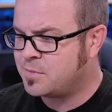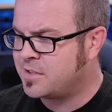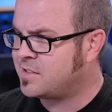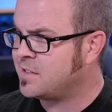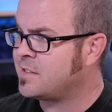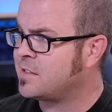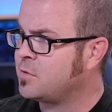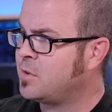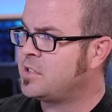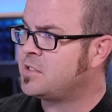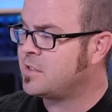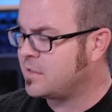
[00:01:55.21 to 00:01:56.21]
but since the
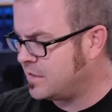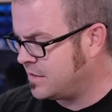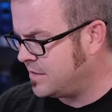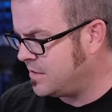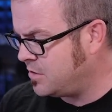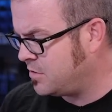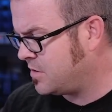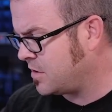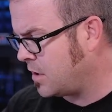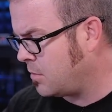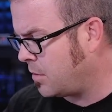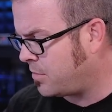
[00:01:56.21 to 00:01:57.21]
question continues to
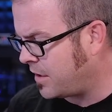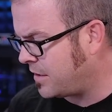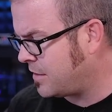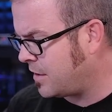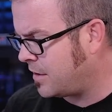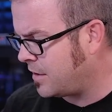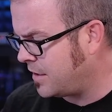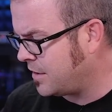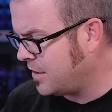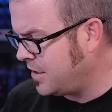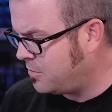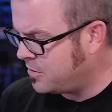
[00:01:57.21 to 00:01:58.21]
come up, I thought I'd
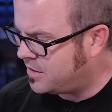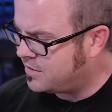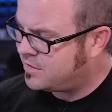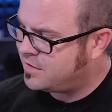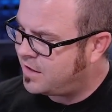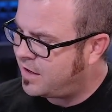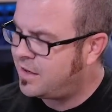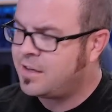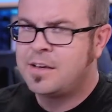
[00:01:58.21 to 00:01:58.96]
lead with it today.